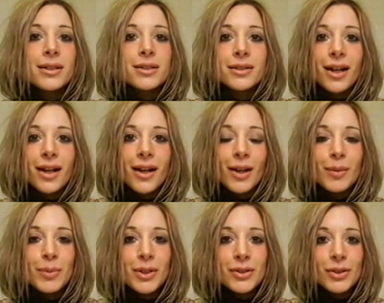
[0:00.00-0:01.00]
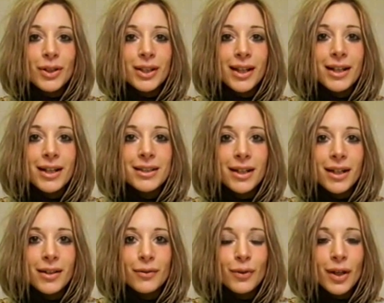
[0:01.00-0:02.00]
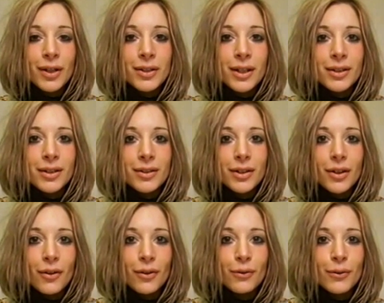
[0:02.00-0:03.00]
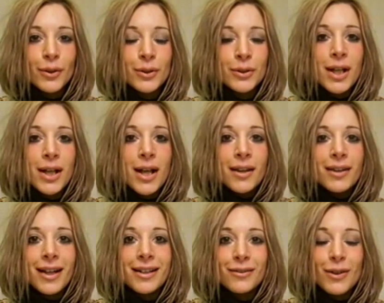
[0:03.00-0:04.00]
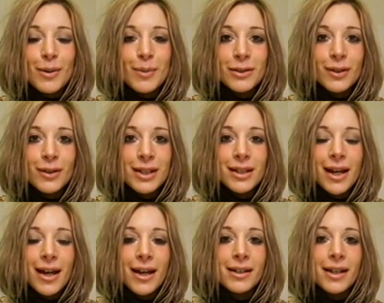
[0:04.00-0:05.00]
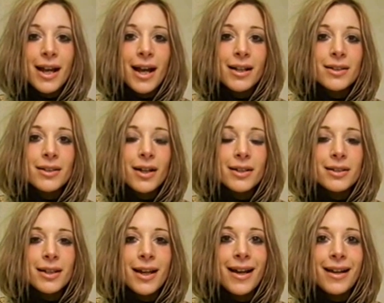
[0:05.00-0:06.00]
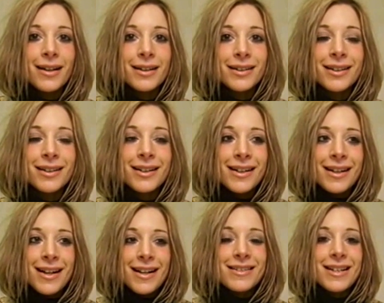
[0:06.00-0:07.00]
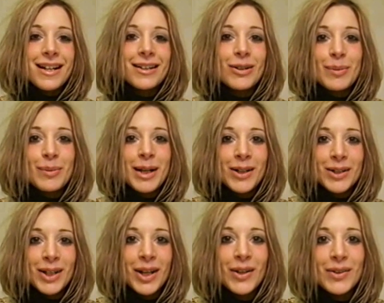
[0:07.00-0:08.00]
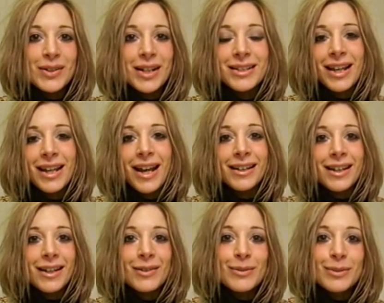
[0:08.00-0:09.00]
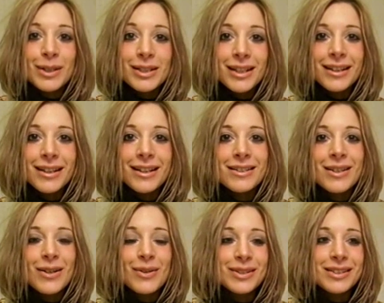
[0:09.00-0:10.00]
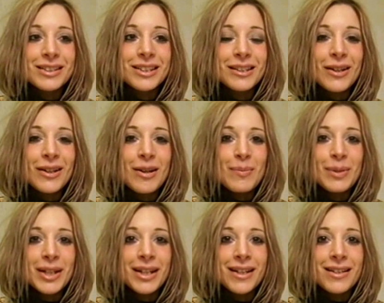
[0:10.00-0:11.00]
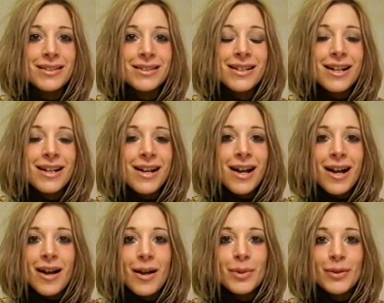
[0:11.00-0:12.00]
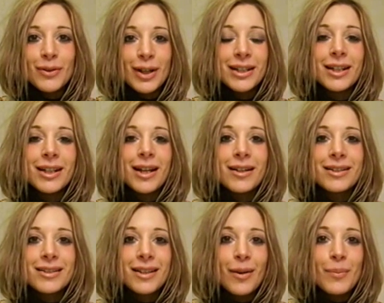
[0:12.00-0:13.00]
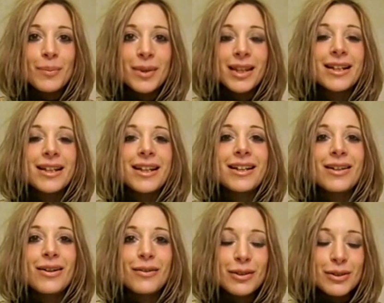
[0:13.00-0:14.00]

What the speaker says: I hope you enjoyed that and found it useful. Thanks very much for the tag, and I tag, as that cop-out goes, I tag anyone watching this who wants to do it, because I'm not very good at thinking off the top of